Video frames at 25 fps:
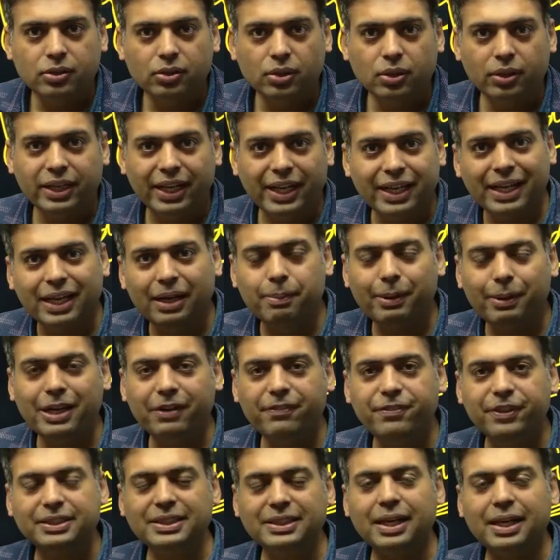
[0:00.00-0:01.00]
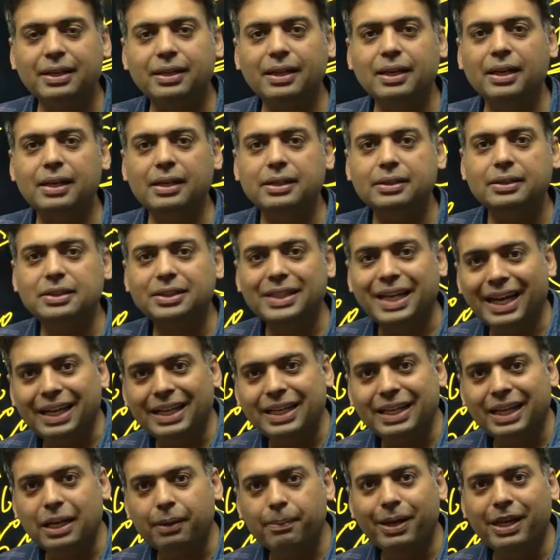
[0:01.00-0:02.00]
So daycare benefits are there,
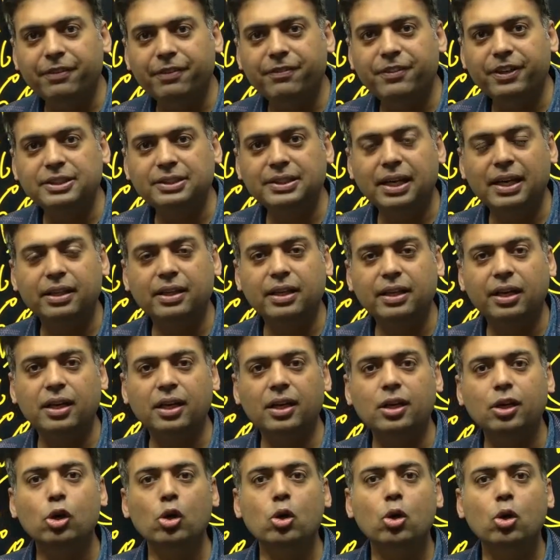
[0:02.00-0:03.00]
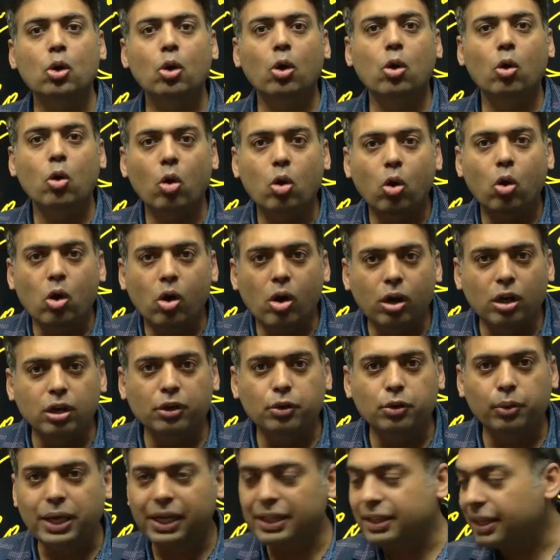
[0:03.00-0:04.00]
child care benefits are there,
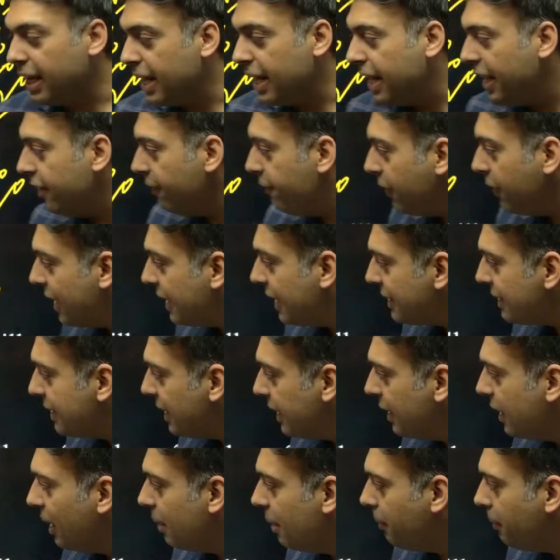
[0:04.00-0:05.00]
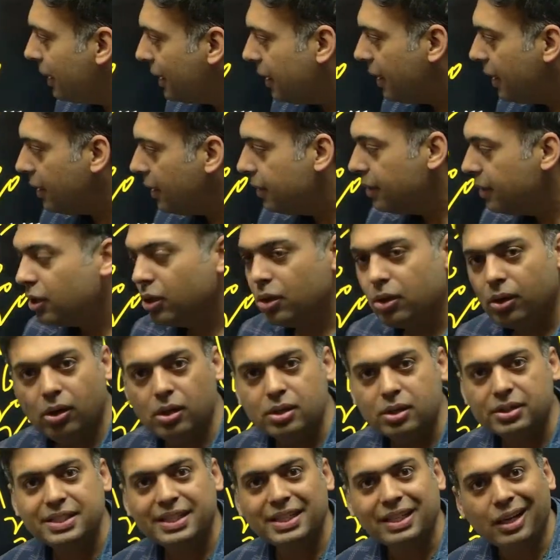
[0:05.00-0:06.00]
all together. And if you are a single mother
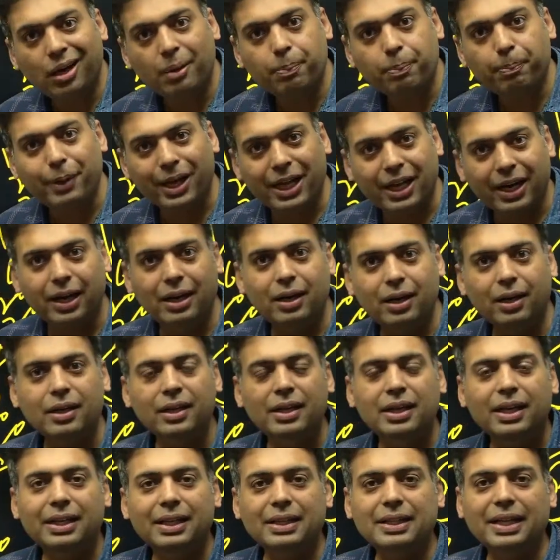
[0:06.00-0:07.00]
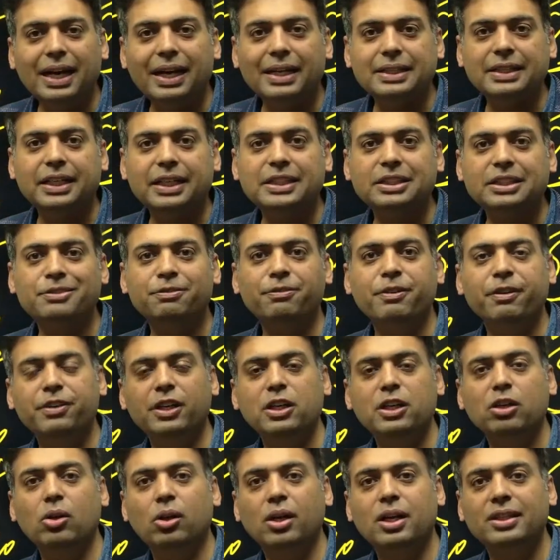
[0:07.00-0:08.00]
or single parent, in that case
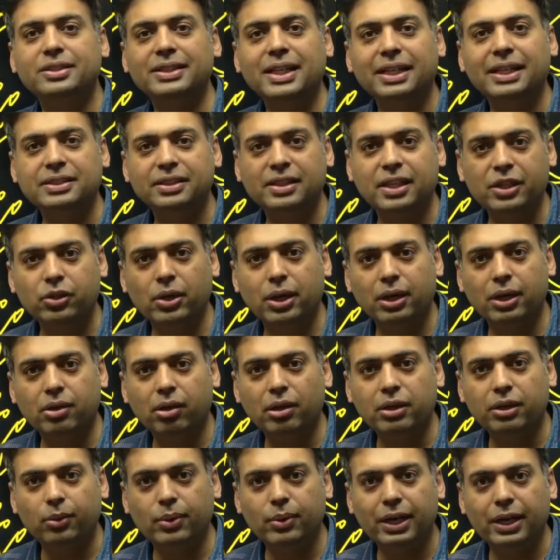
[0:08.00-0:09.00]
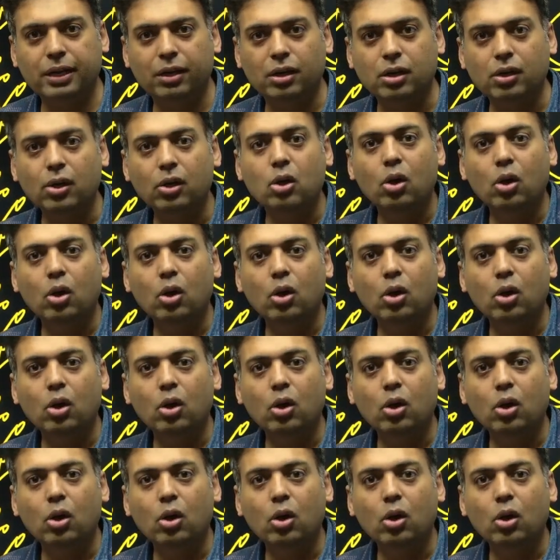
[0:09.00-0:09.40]
$50 extra you are going to get.